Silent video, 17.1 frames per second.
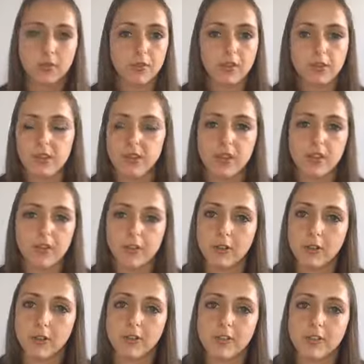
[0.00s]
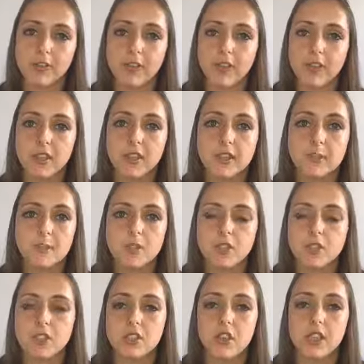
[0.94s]
they cover a lot of different things, but
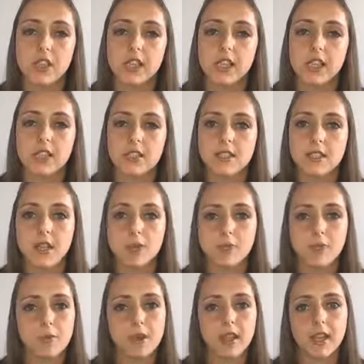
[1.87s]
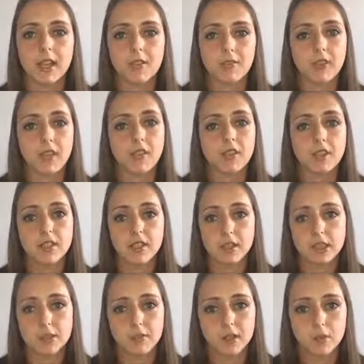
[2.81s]
just to highlight some, you might have like the
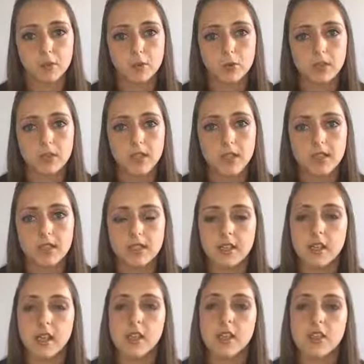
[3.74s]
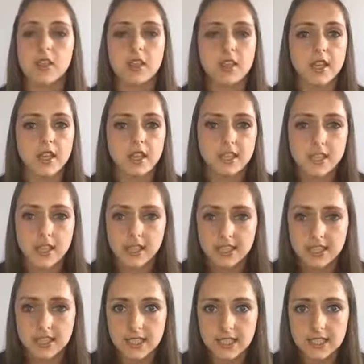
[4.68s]
6-minute walk test, the
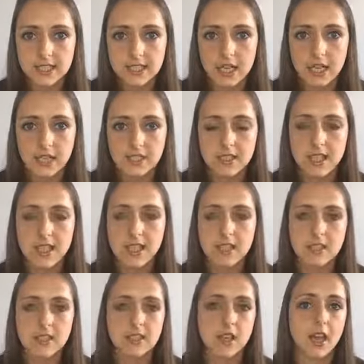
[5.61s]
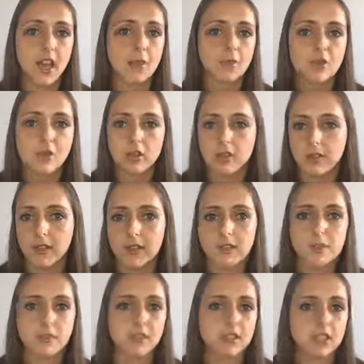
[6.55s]
30-second sit to stand test, hamstring
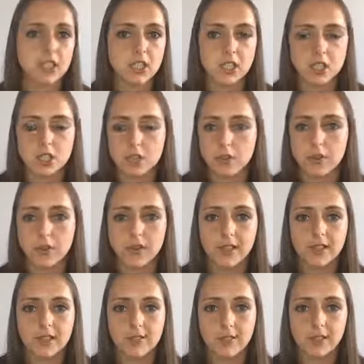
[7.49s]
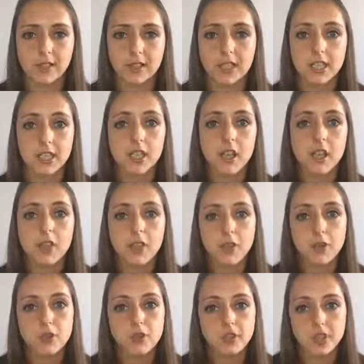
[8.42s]
flexibility, shoulder flexibility,
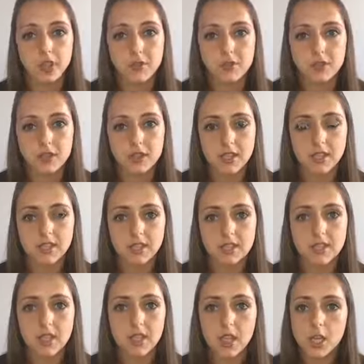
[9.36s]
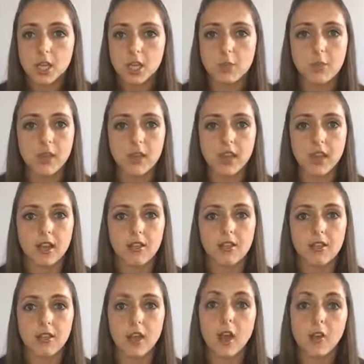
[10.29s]
those types of things. You might
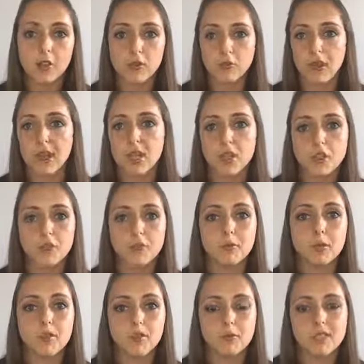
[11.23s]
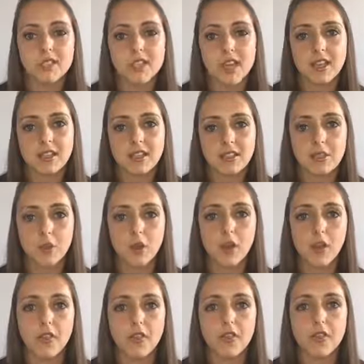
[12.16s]
have other range of movement tests or
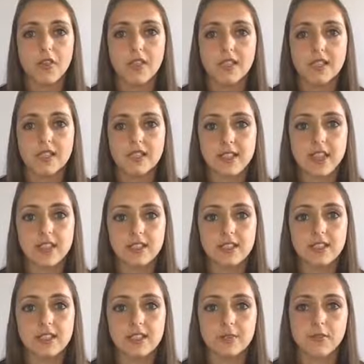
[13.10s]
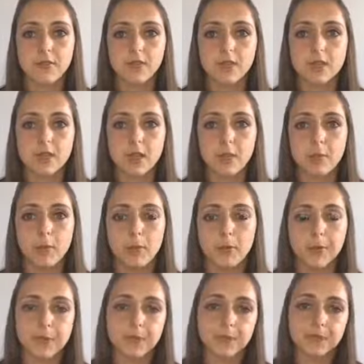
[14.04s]
other fitness tests, for
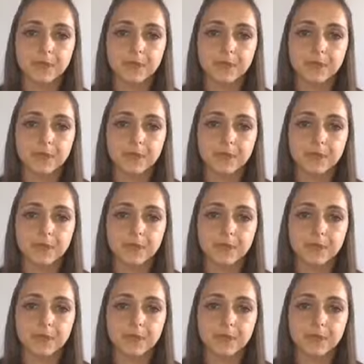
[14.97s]
example,